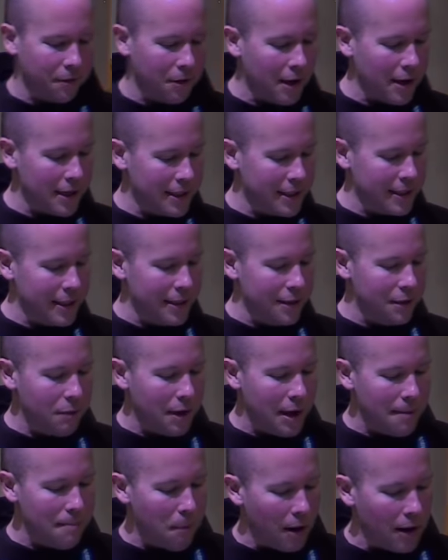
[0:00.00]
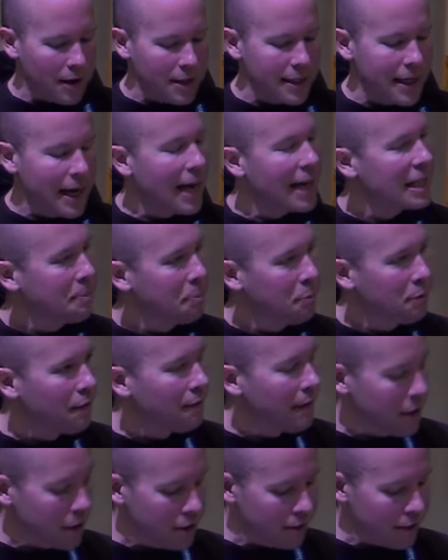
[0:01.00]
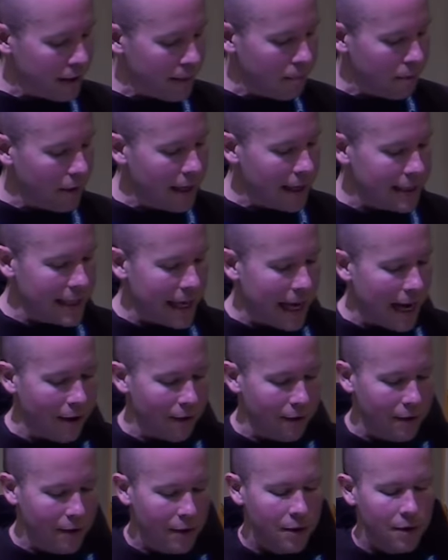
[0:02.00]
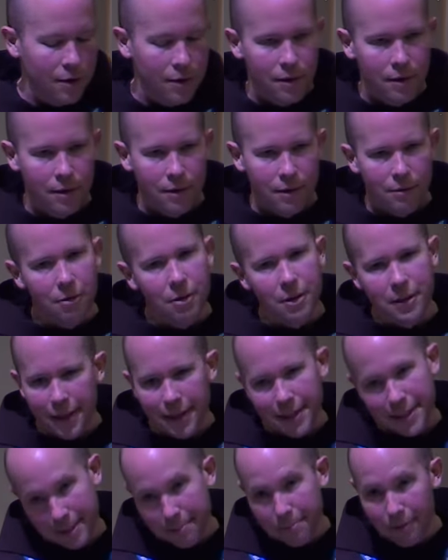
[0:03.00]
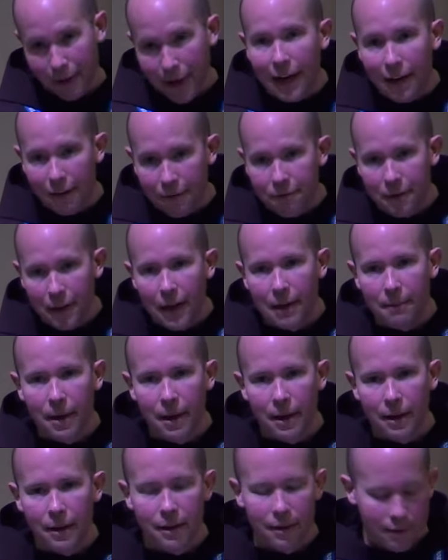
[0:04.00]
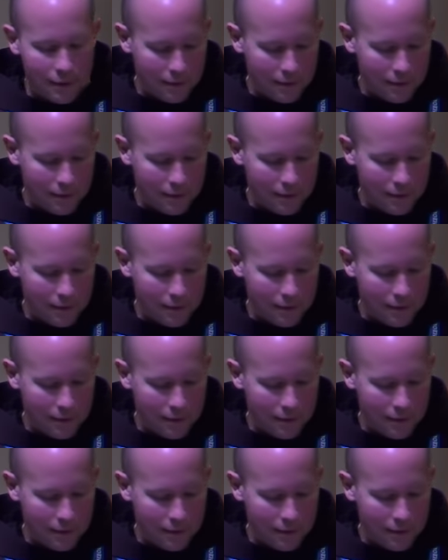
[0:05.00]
us in the way Mark's gospel eventually plays out, or doesn't play out for that matter.